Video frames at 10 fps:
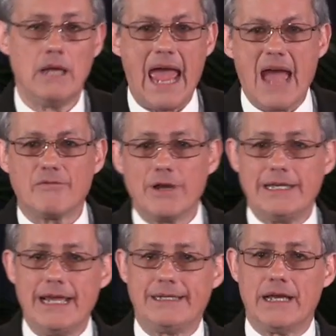Every
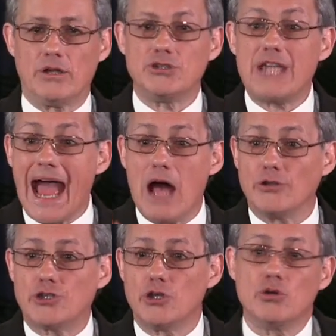detail,
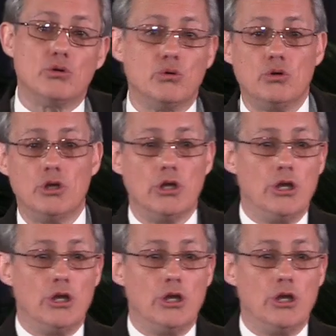down to